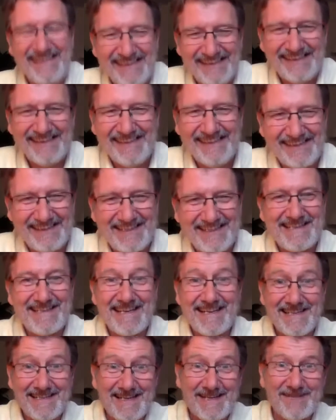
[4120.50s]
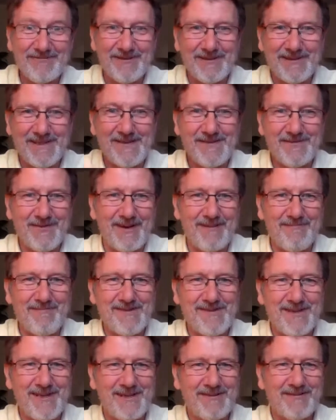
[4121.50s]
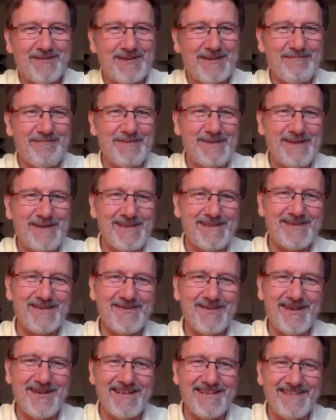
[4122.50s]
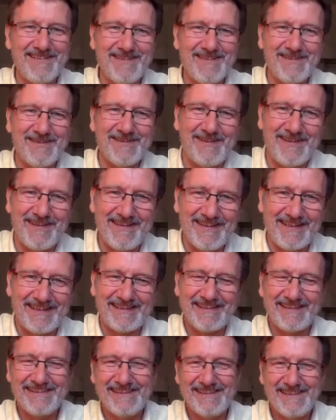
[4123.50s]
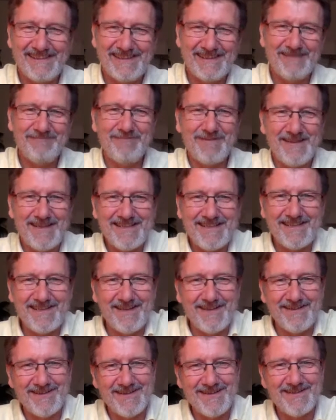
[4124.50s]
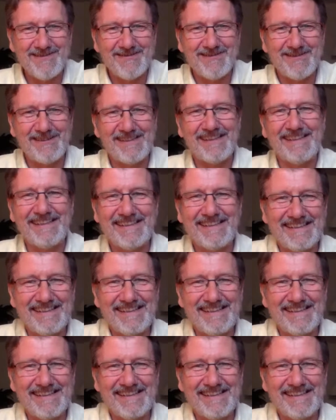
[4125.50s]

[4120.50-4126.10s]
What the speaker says: In a sense, that's what these pharmaceutical companies are trying to do, I think. But that's another story.